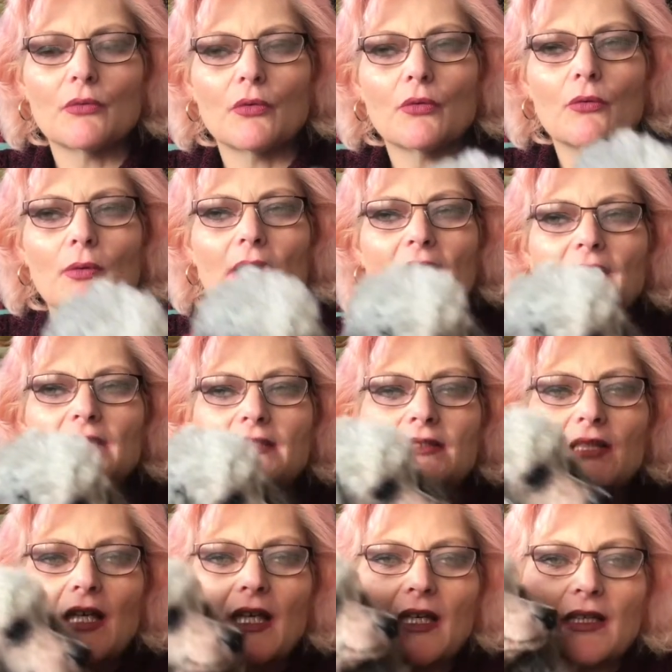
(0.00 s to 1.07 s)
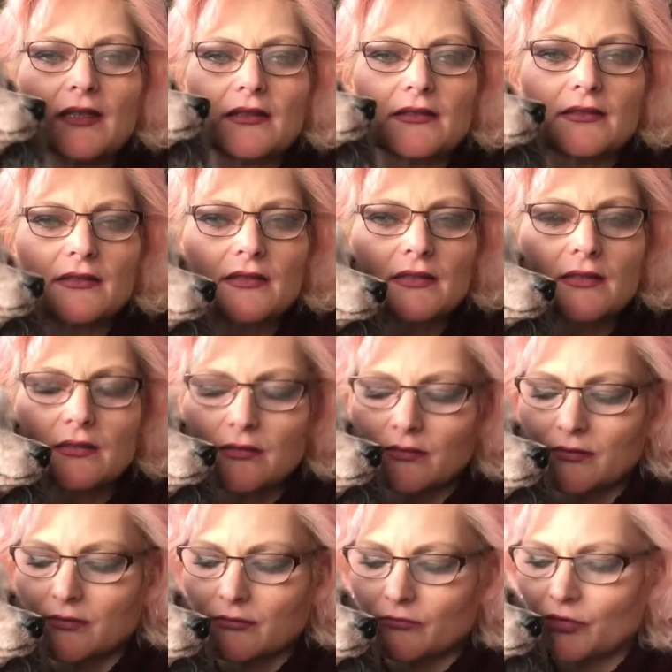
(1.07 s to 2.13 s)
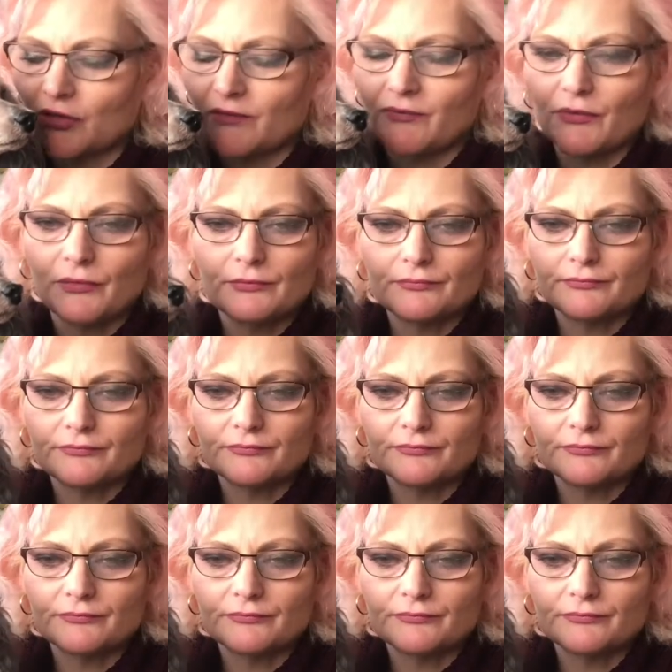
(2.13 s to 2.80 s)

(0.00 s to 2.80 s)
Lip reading: Always and Bodyform.